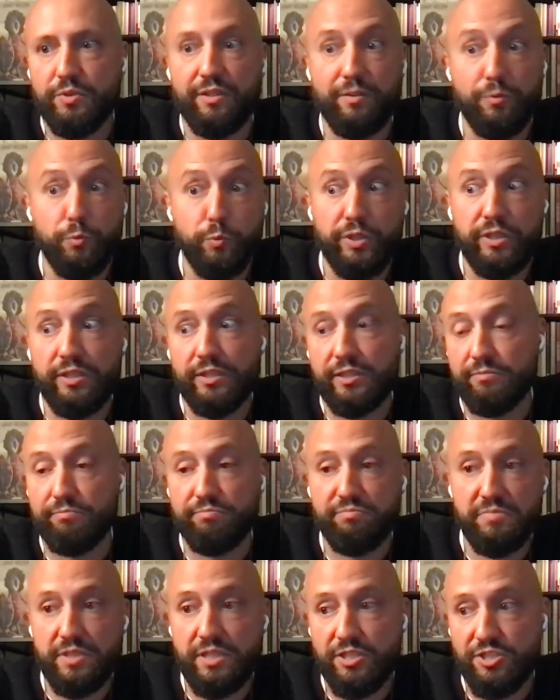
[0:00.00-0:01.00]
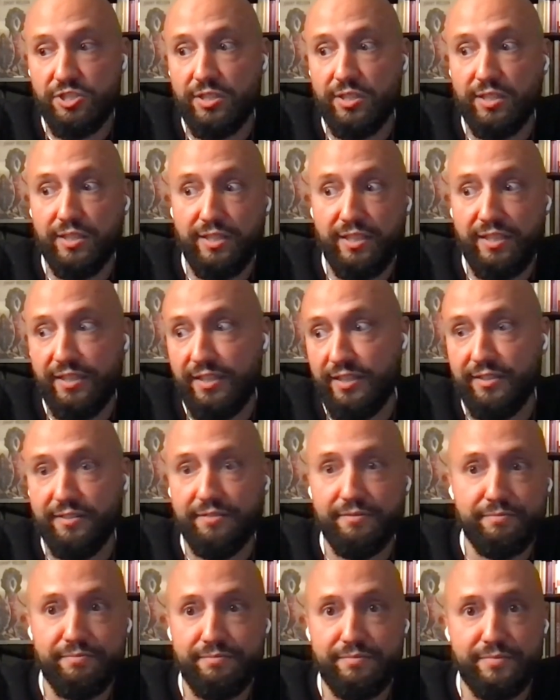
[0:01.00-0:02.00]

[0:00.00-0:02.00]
we're digitally